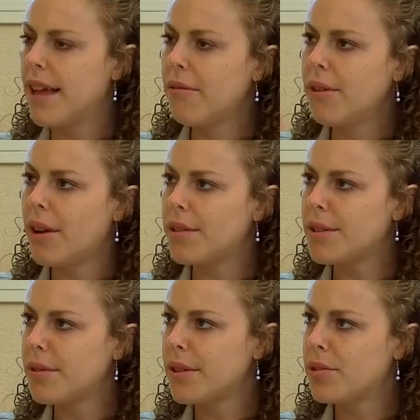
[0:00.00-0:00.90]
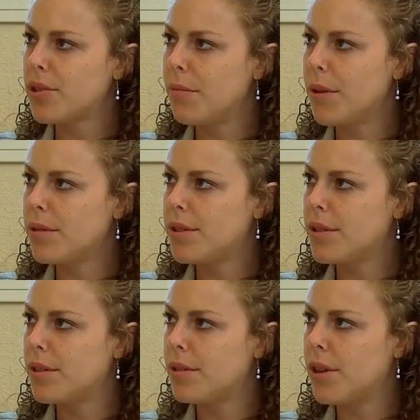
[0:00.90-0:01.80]
Is that what also contributes
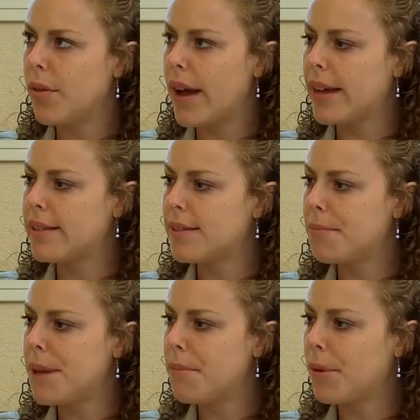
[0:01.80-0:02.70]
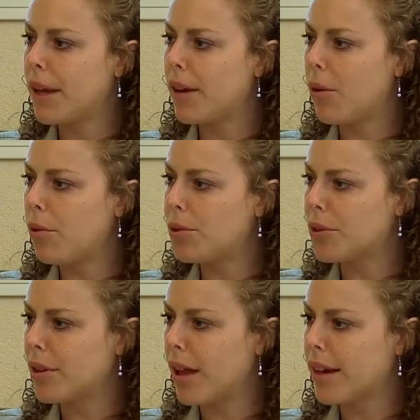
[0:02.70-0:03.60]
to, as people get
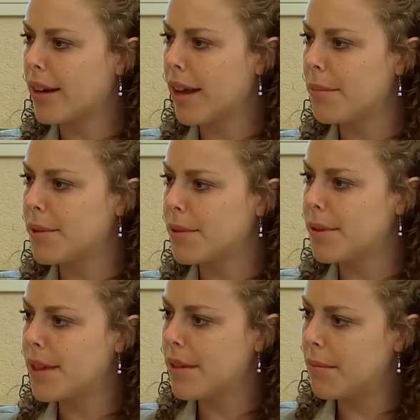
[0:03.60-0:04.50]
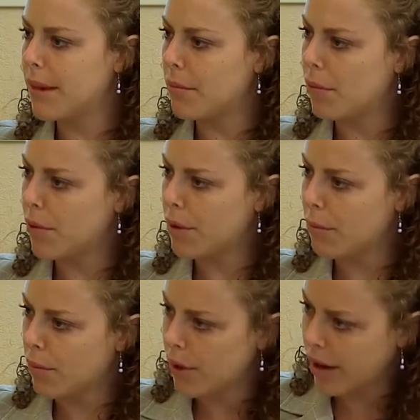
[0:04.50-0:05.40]
older, a lot of times you'll see them get more and
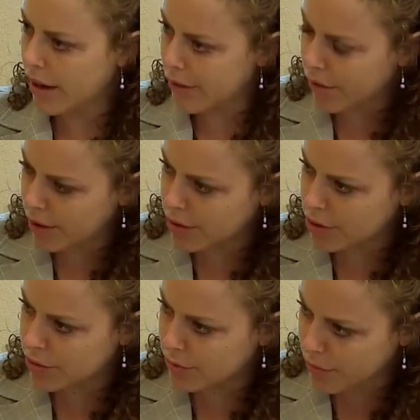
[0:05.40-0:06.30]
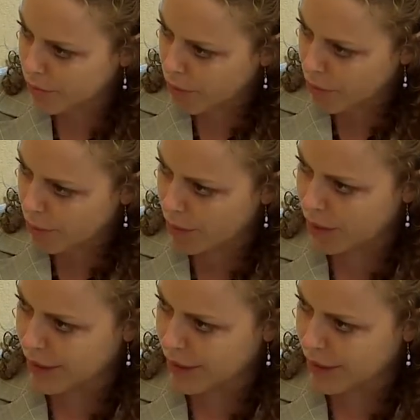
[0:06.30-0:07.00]
more kind of hunched forward.